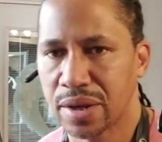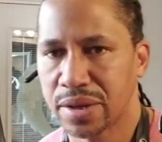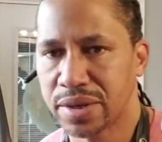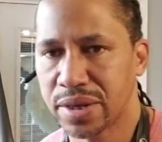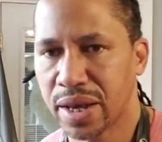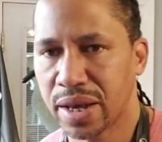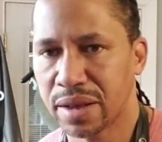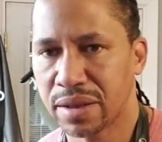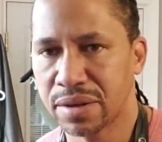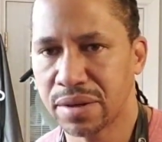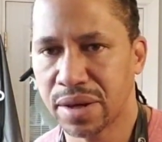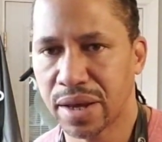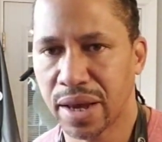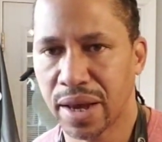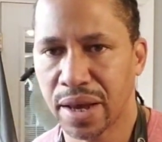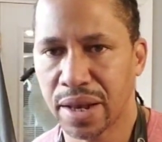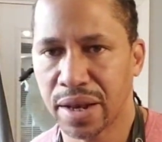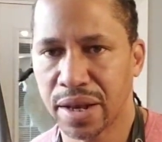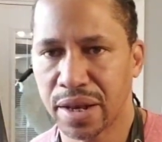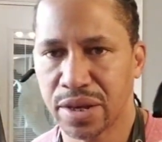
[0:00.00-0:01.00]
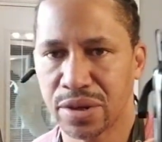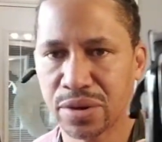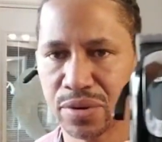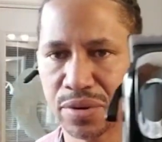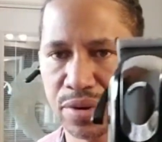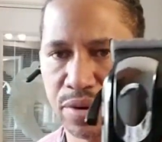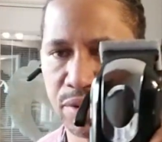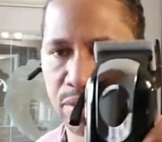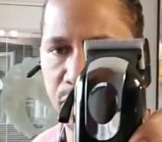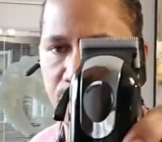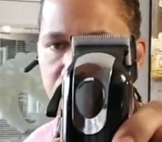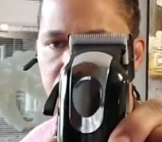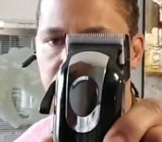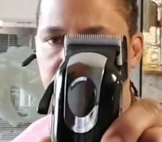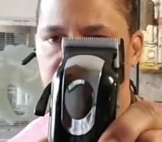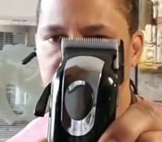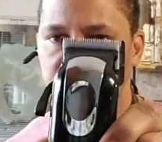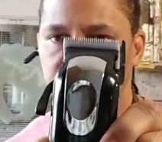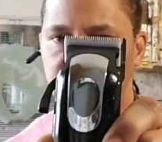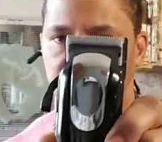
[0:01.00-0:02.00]
Take a look at it.
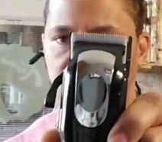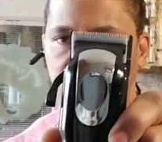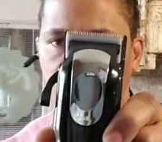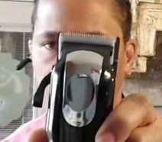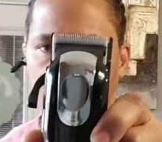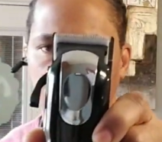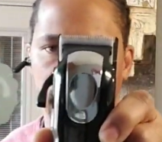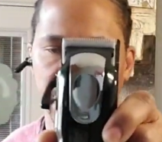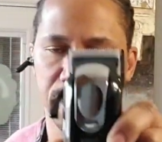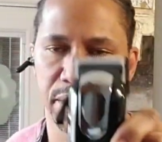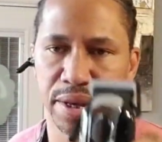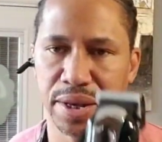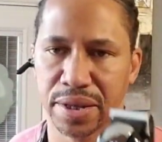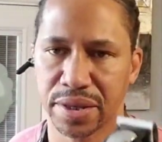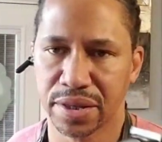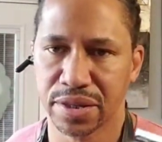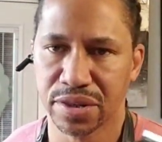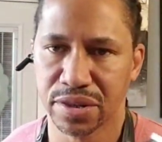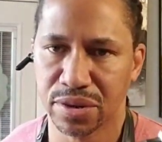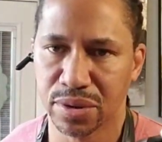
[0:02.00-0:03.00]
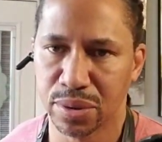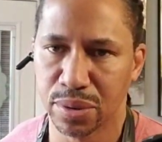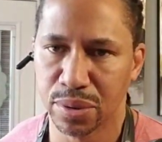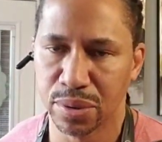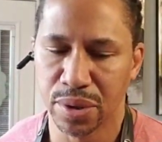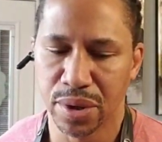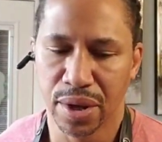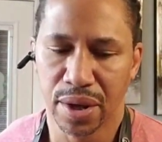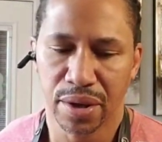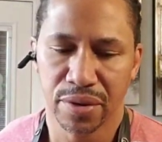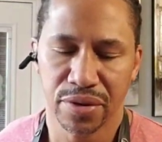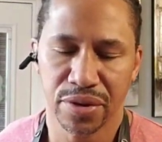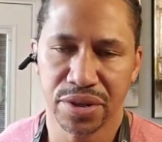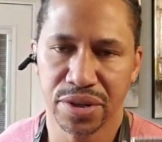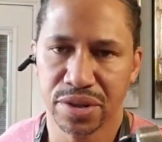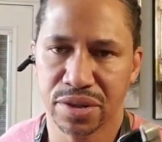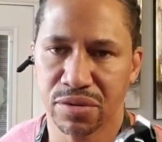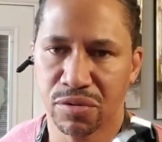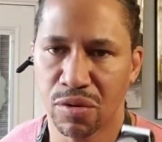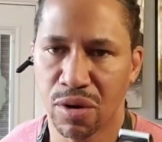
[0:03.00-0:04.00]
You should go out and get this tool.
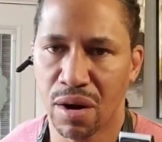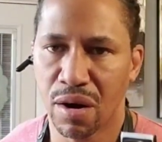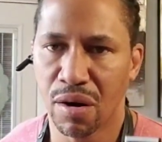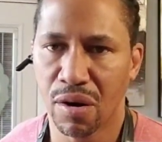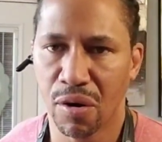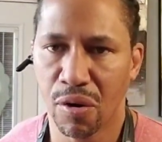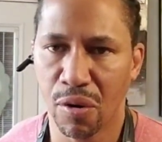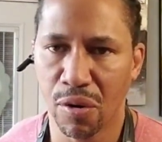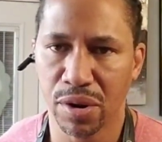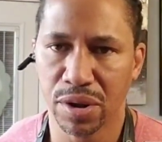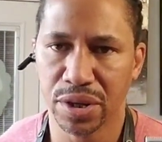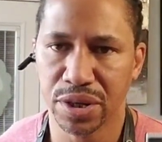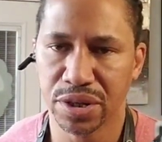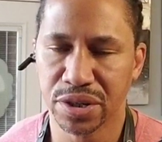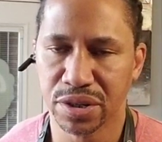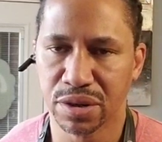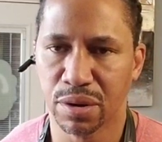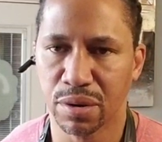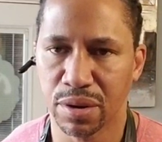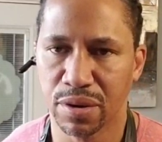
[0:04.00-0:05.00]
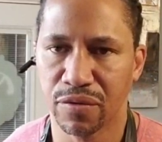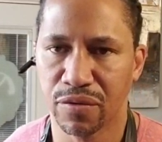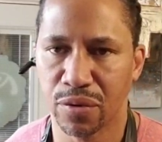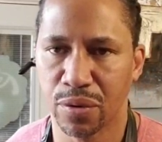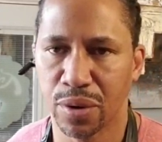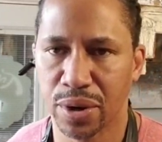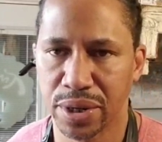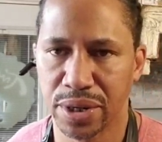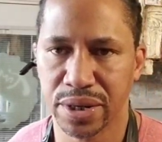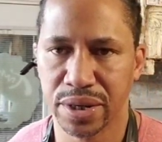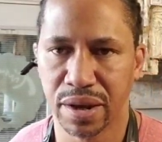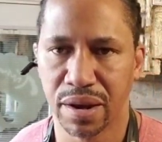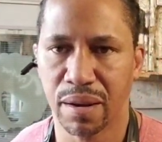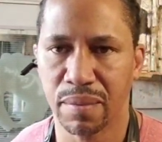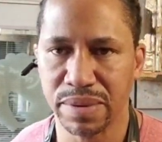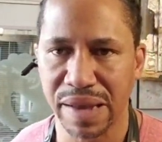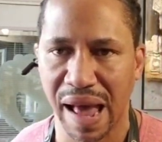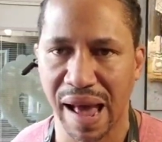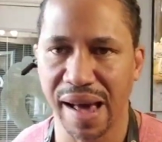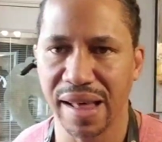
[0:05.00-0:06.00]
This is the Wahl cordless Sterling 4, and it
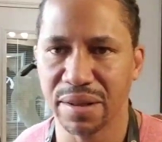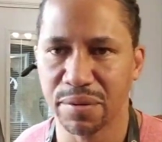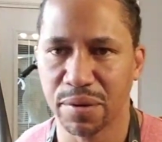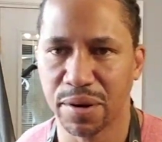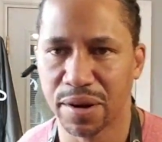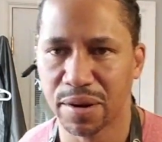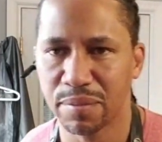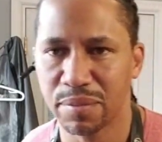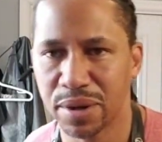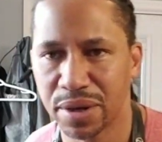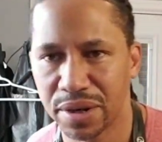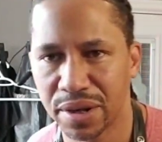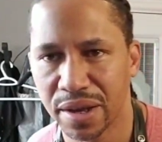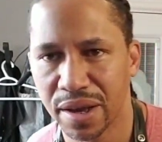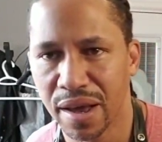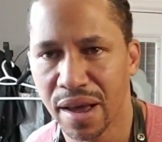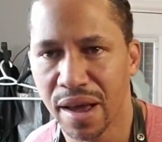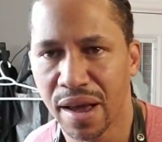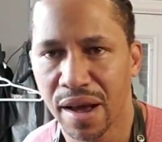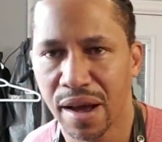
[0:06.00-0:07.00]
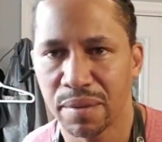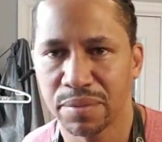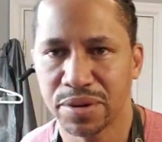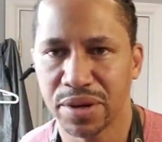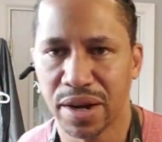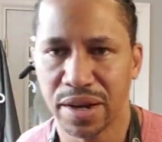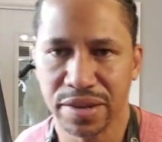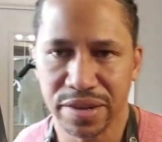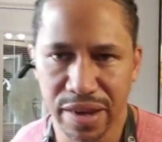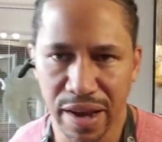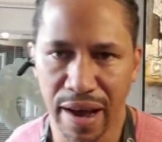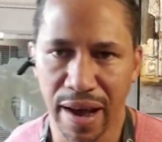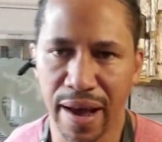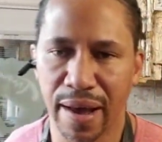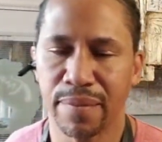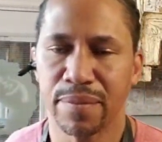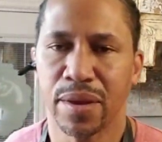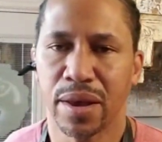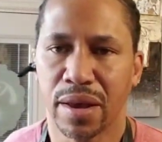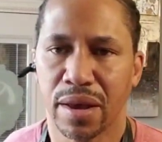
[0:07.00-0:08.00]
comes highly recommended. I'm John
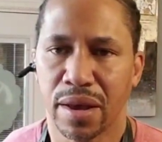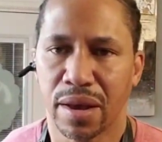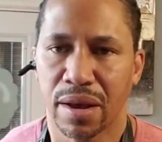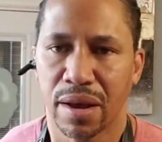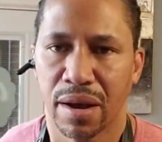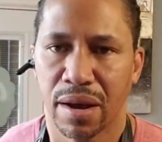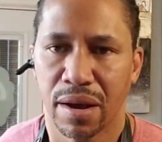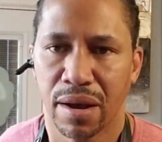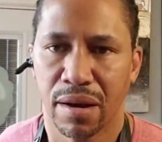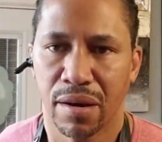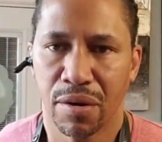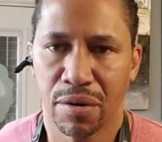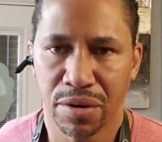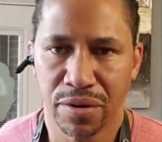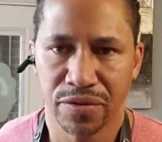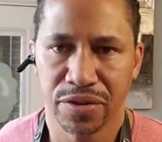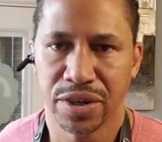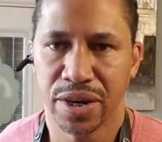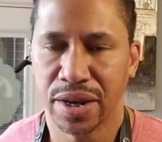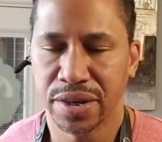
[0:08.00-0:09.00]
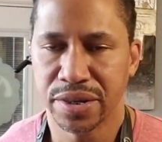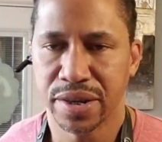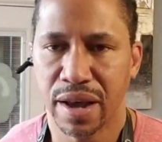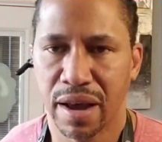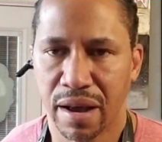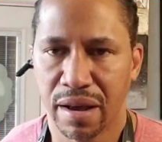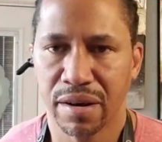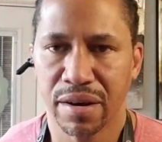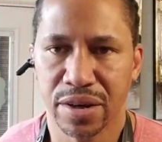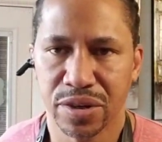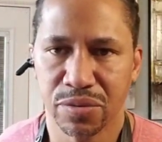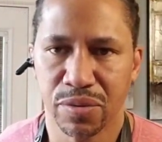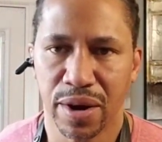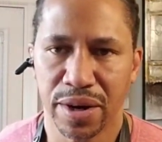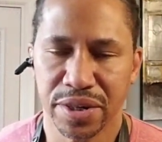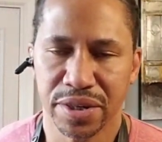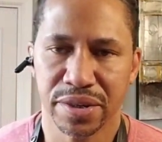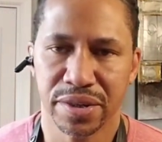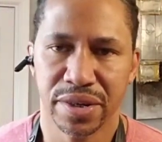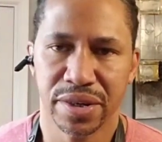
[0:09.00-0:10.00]
Scott, owner of John Scott Cuts,
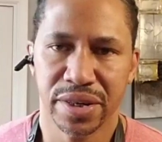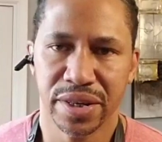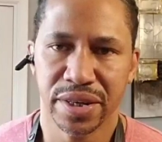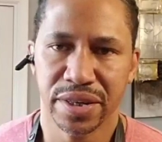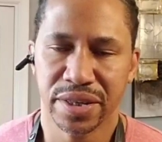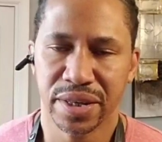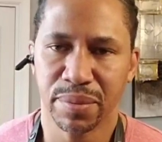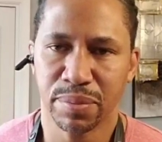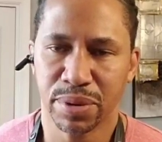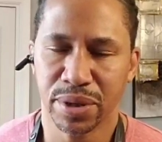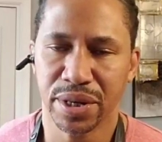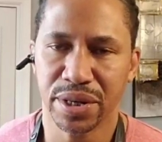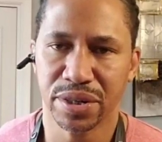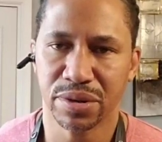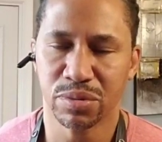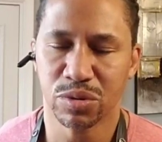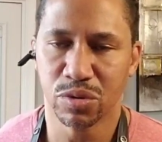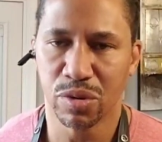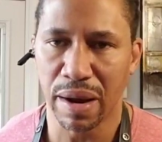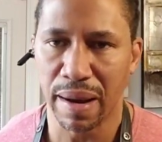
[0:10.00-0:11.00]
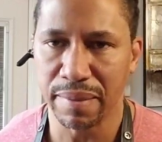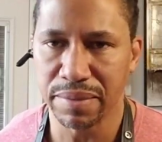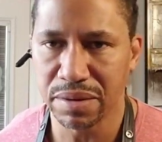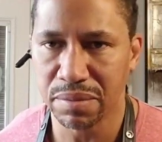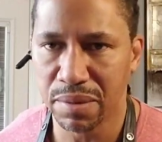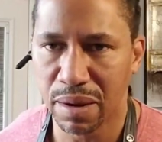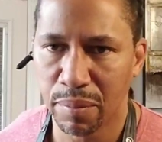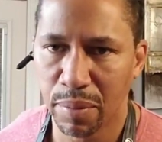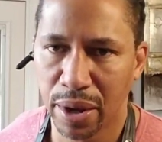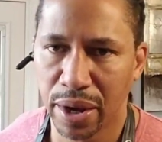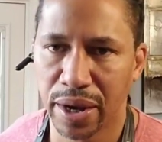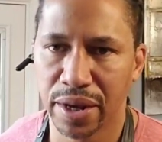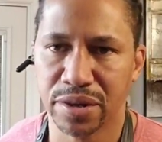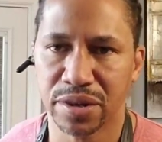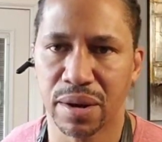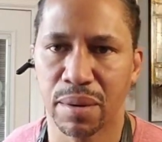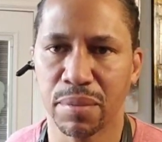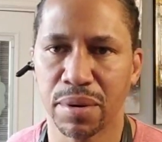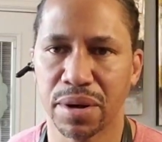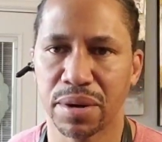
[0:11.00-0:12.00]
Washington, D.C. Please subscribe to my
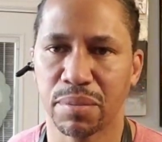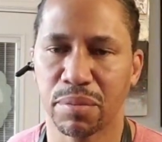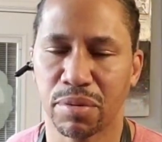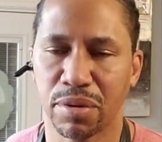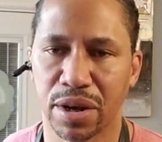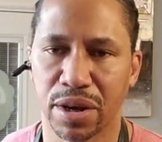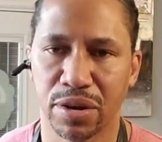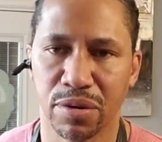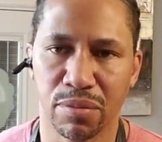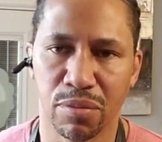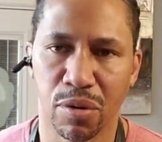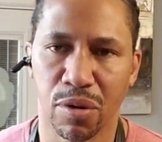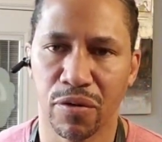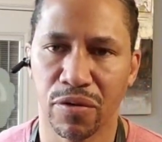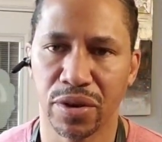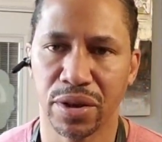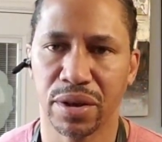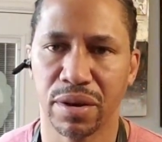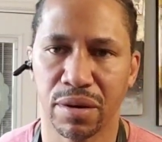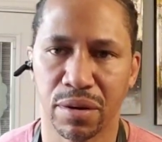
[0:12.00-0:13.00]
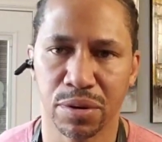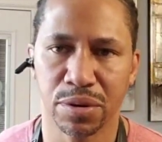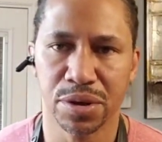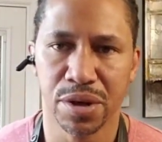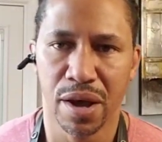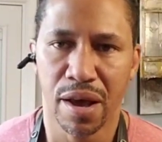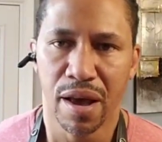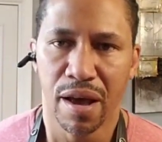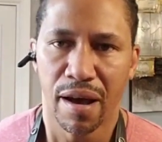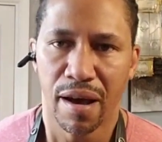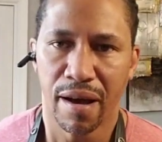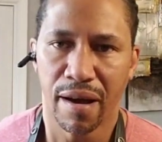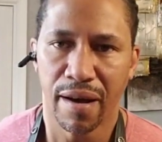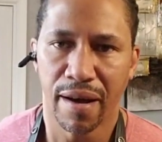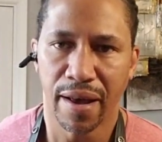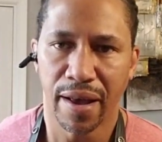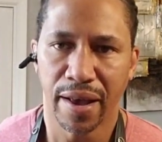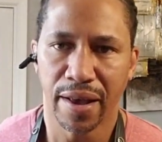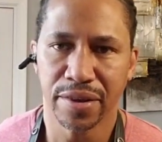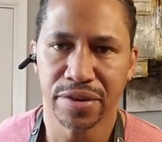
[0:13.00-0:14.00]
page. I'm going to bring you more videos
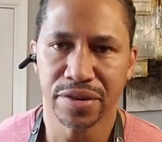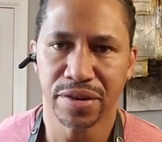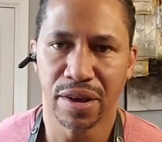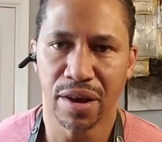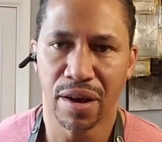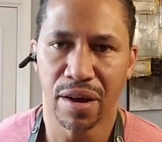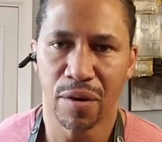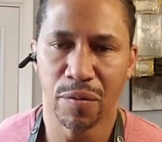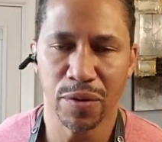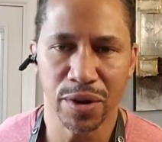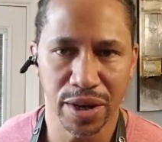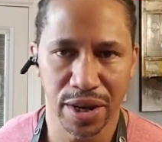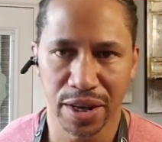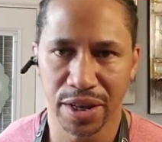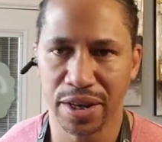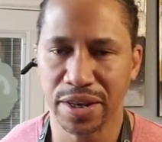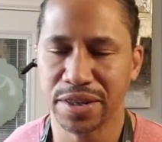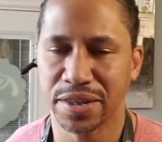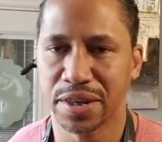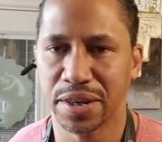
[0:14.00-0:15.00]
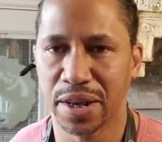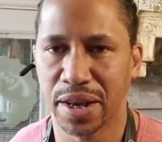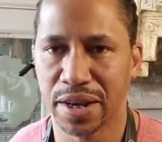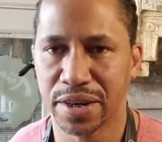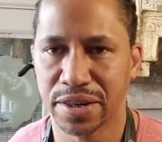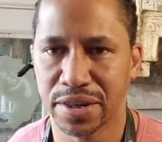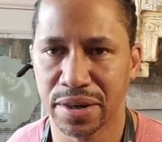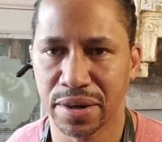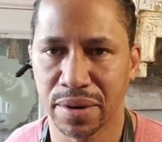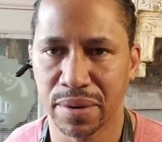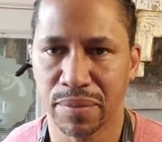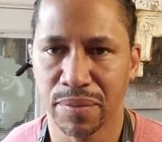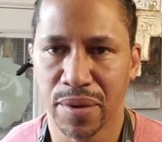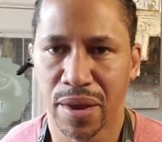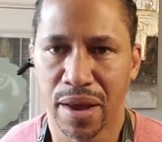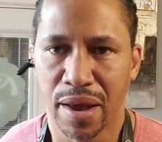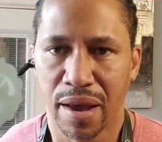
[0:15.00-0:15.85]
as we get into next year.